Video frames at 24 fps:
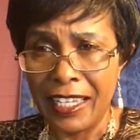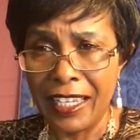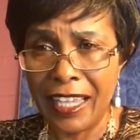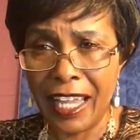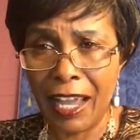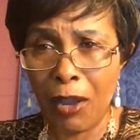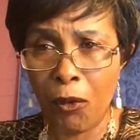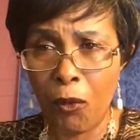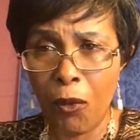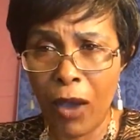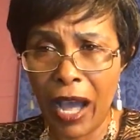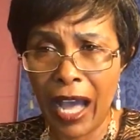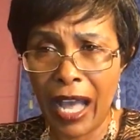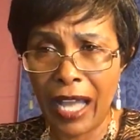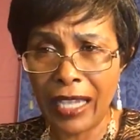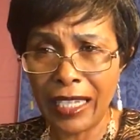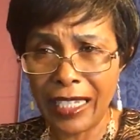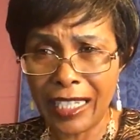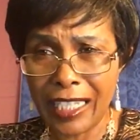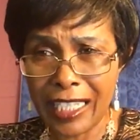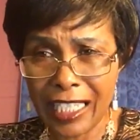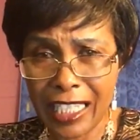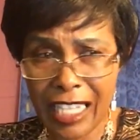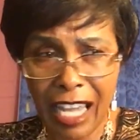They were
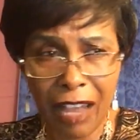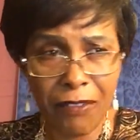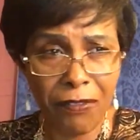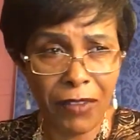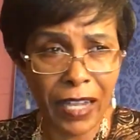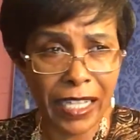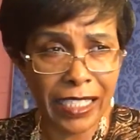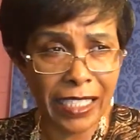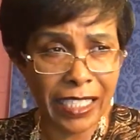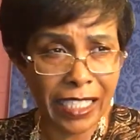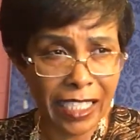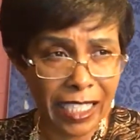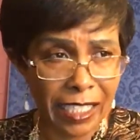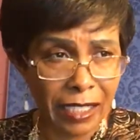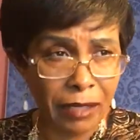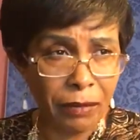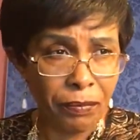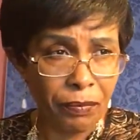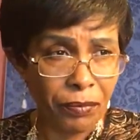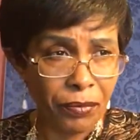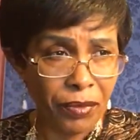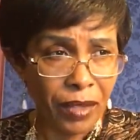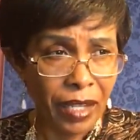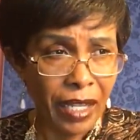
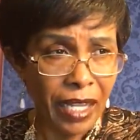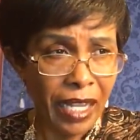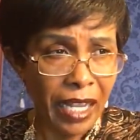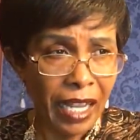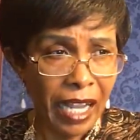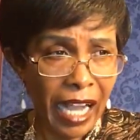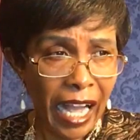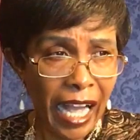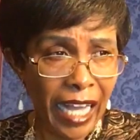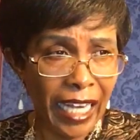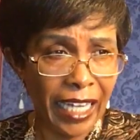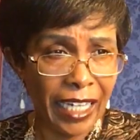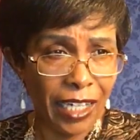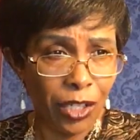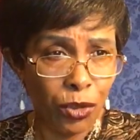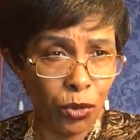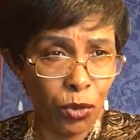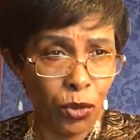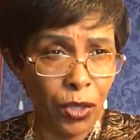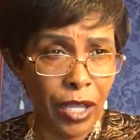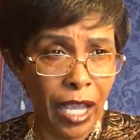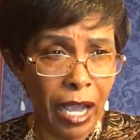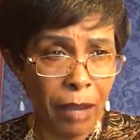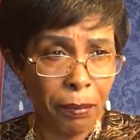70.
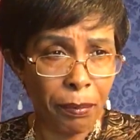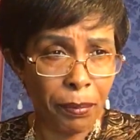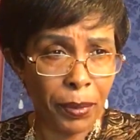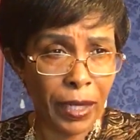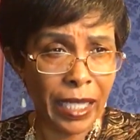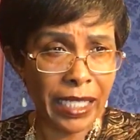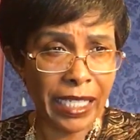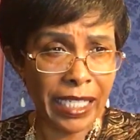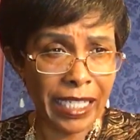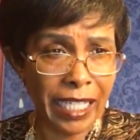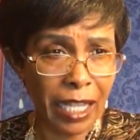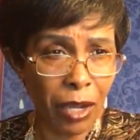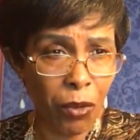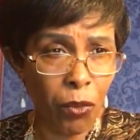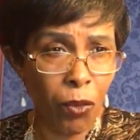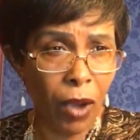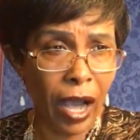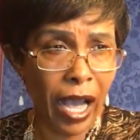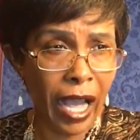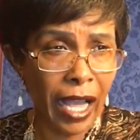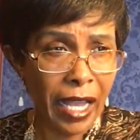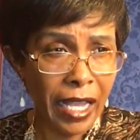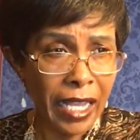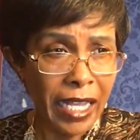Hallelujah! Praise. They
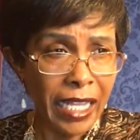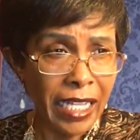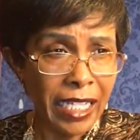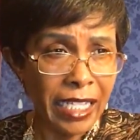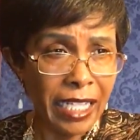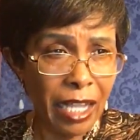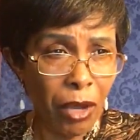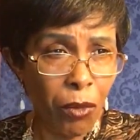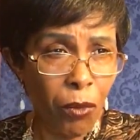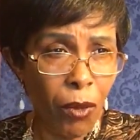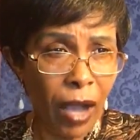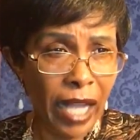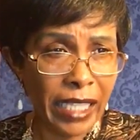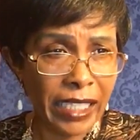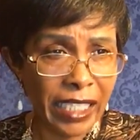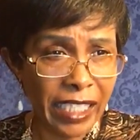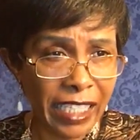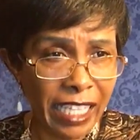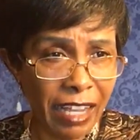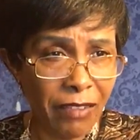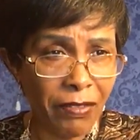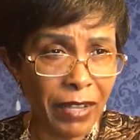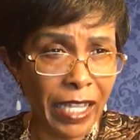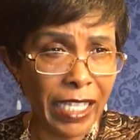were
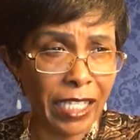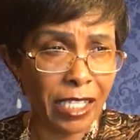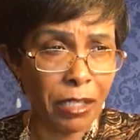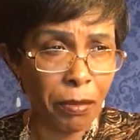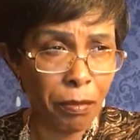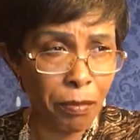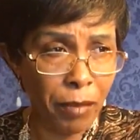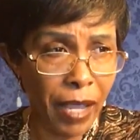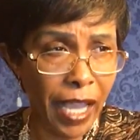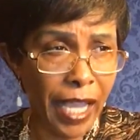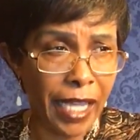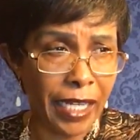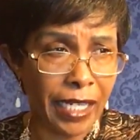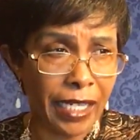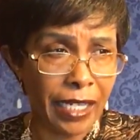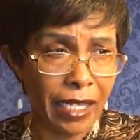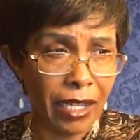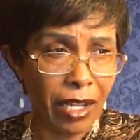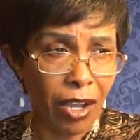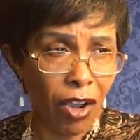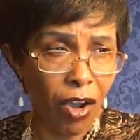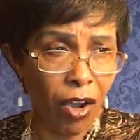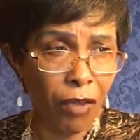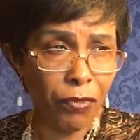70
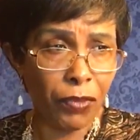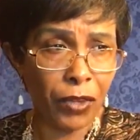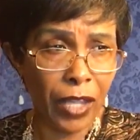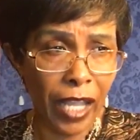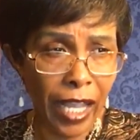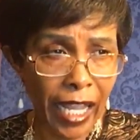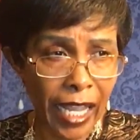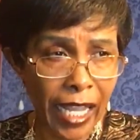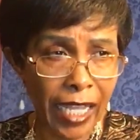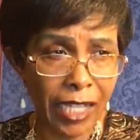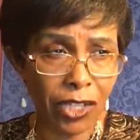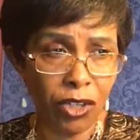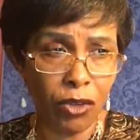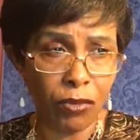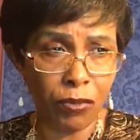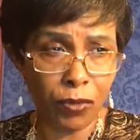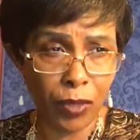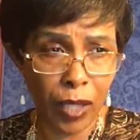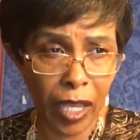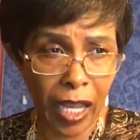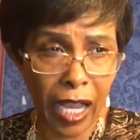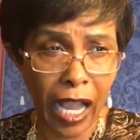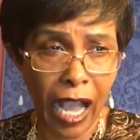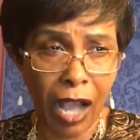men of the head
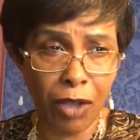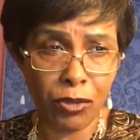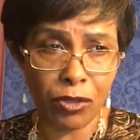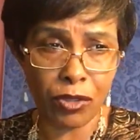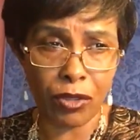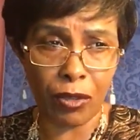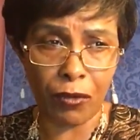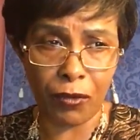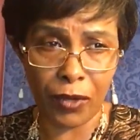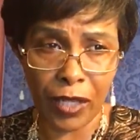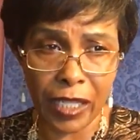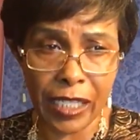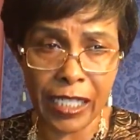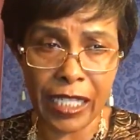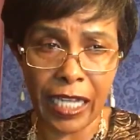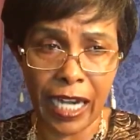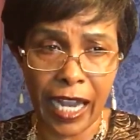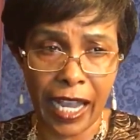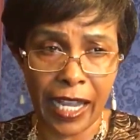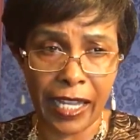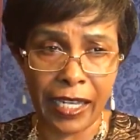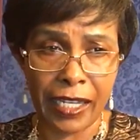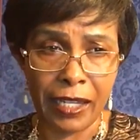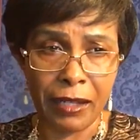of the house of
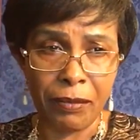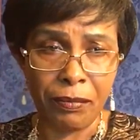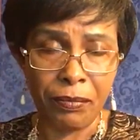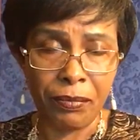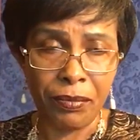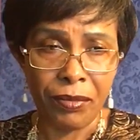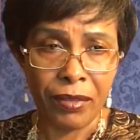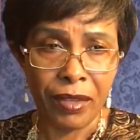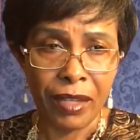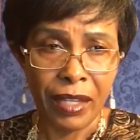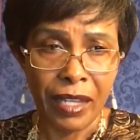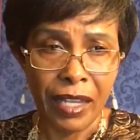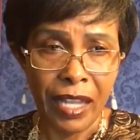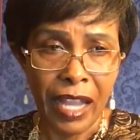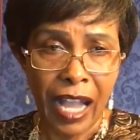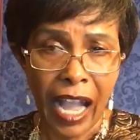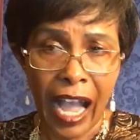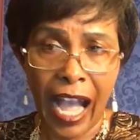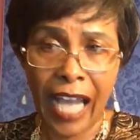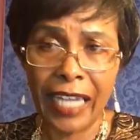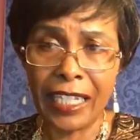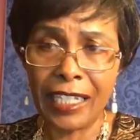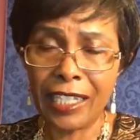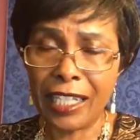Israel,
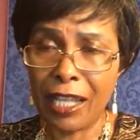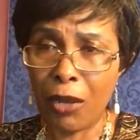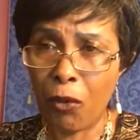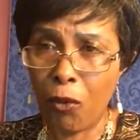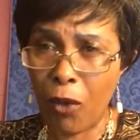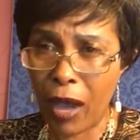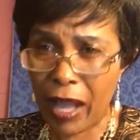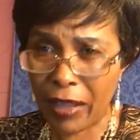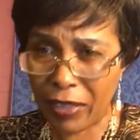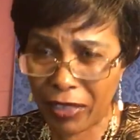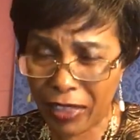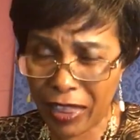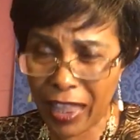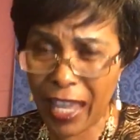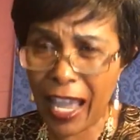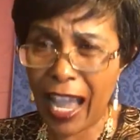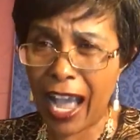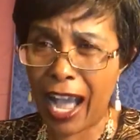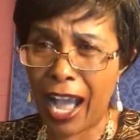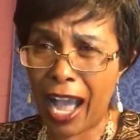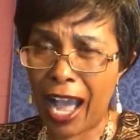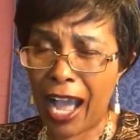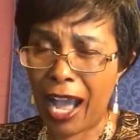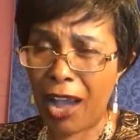and they were
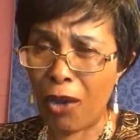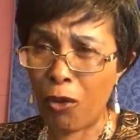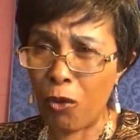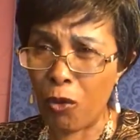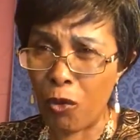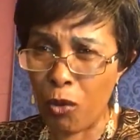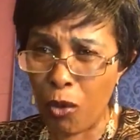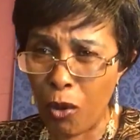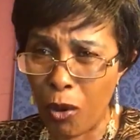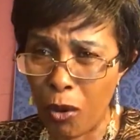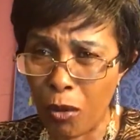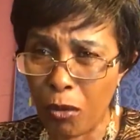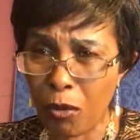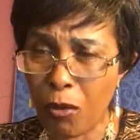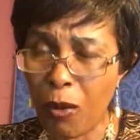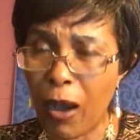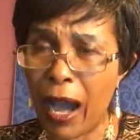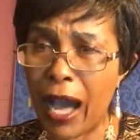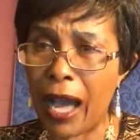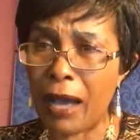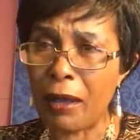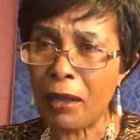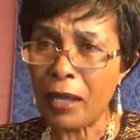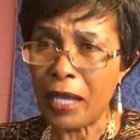there who
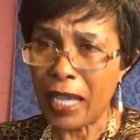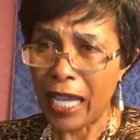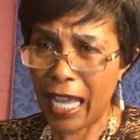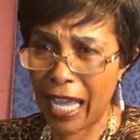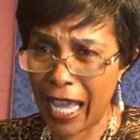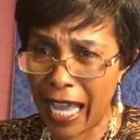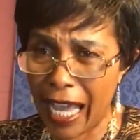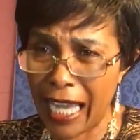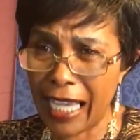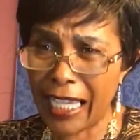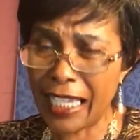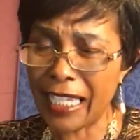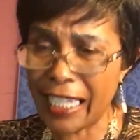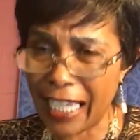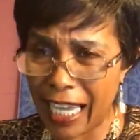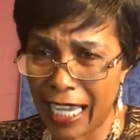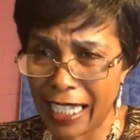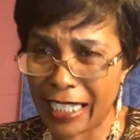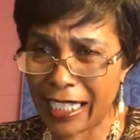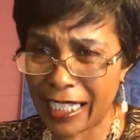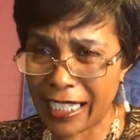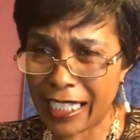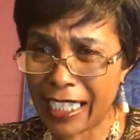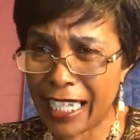were
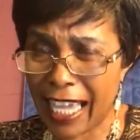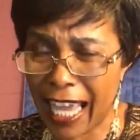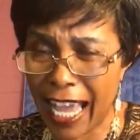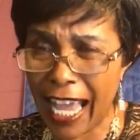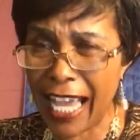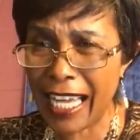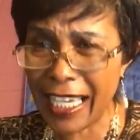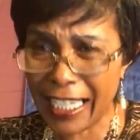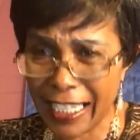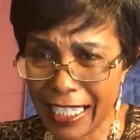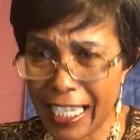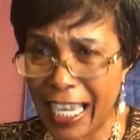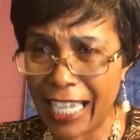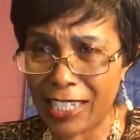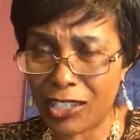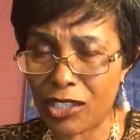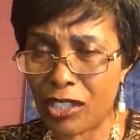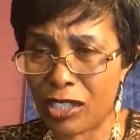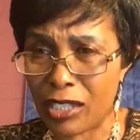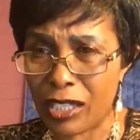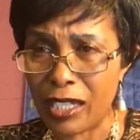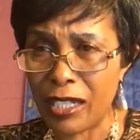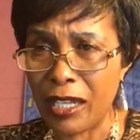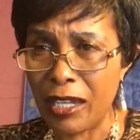elders
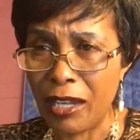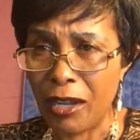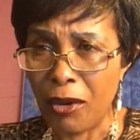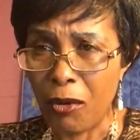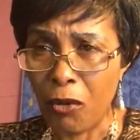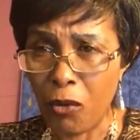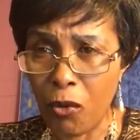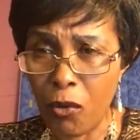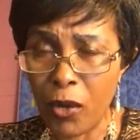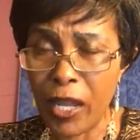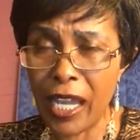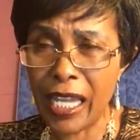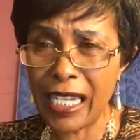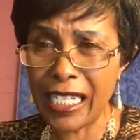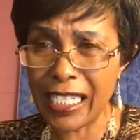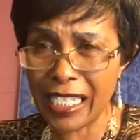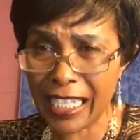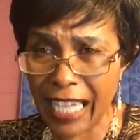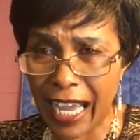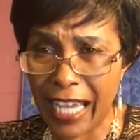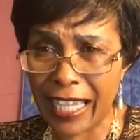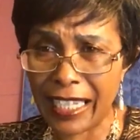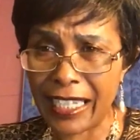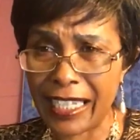who
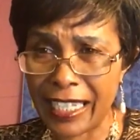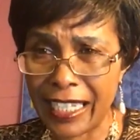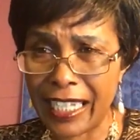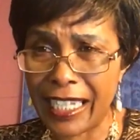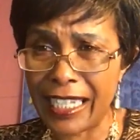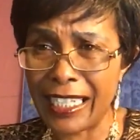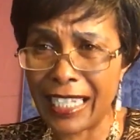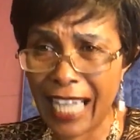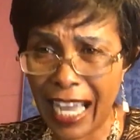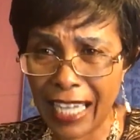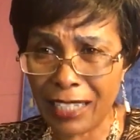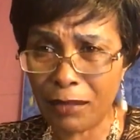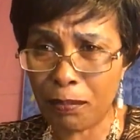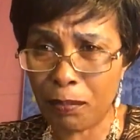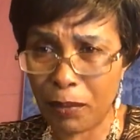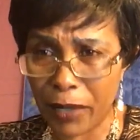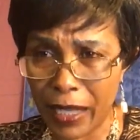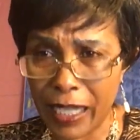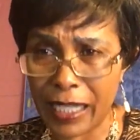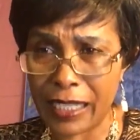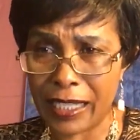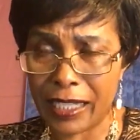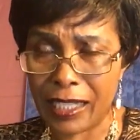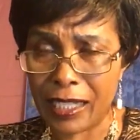inside in that
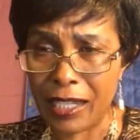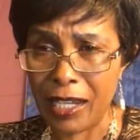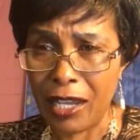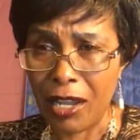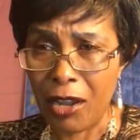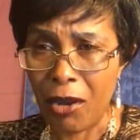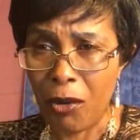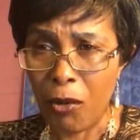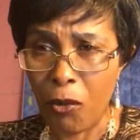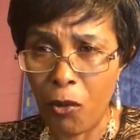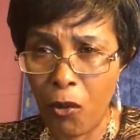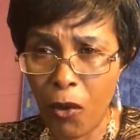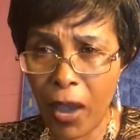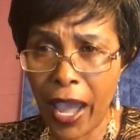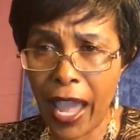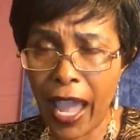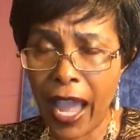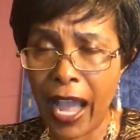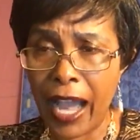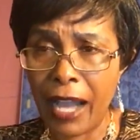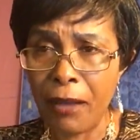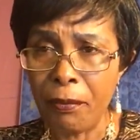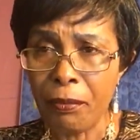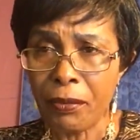place
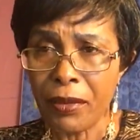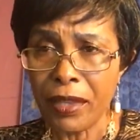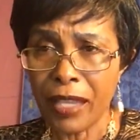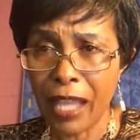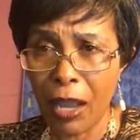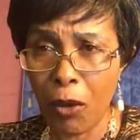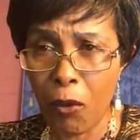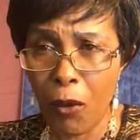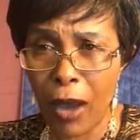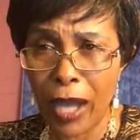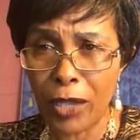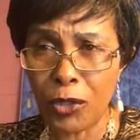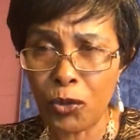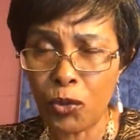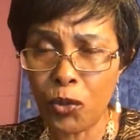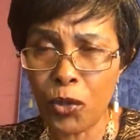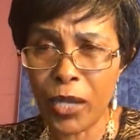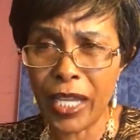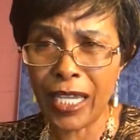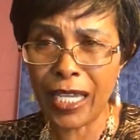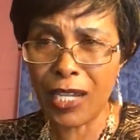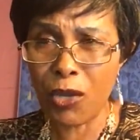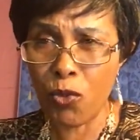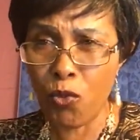where they were
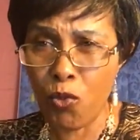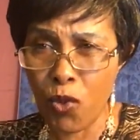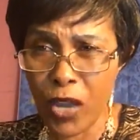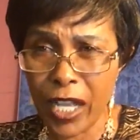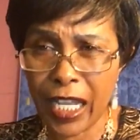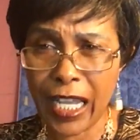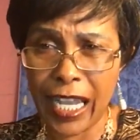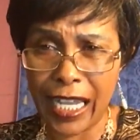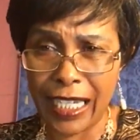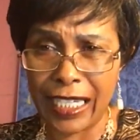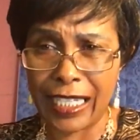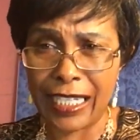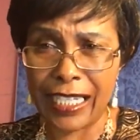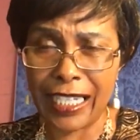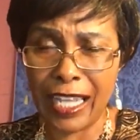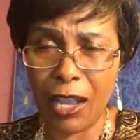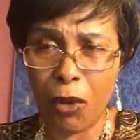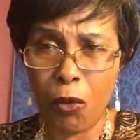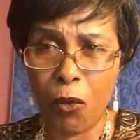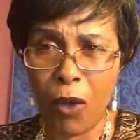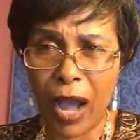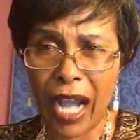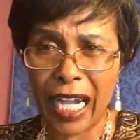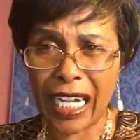doing wicked.
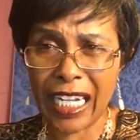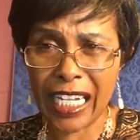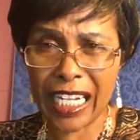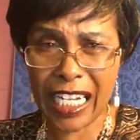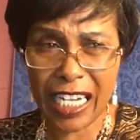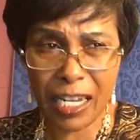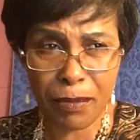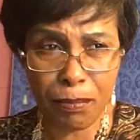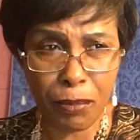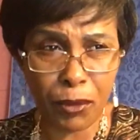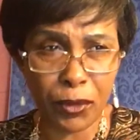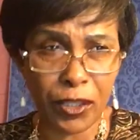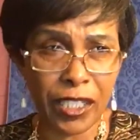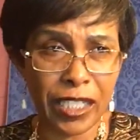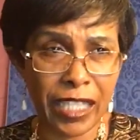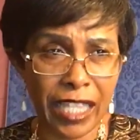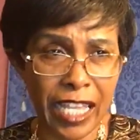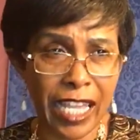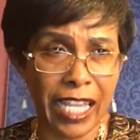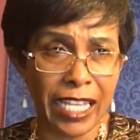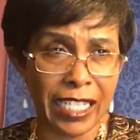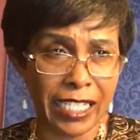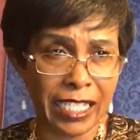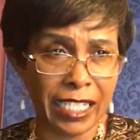They were crippled
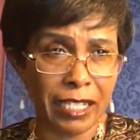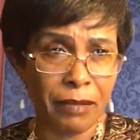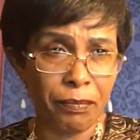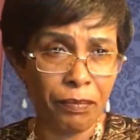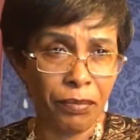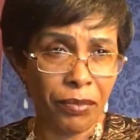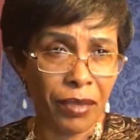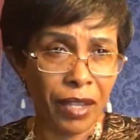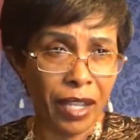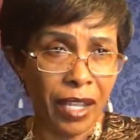things.